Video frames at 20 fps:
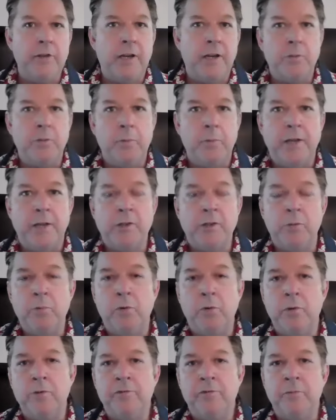Dr. Patrick
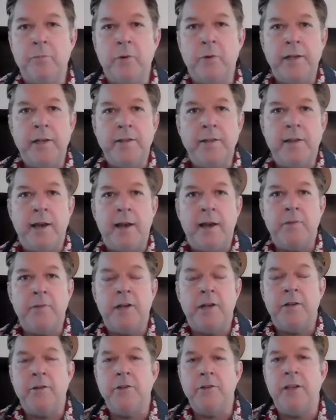Porter from Brain Tap,
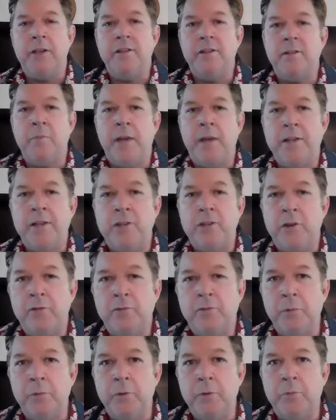Dr. Jason Maggio
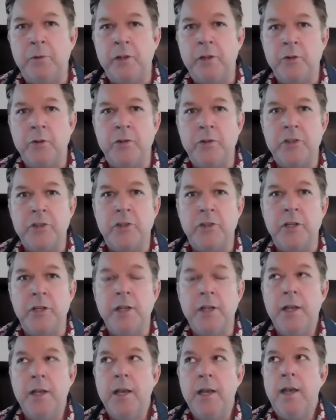from Blueprint Nutrition.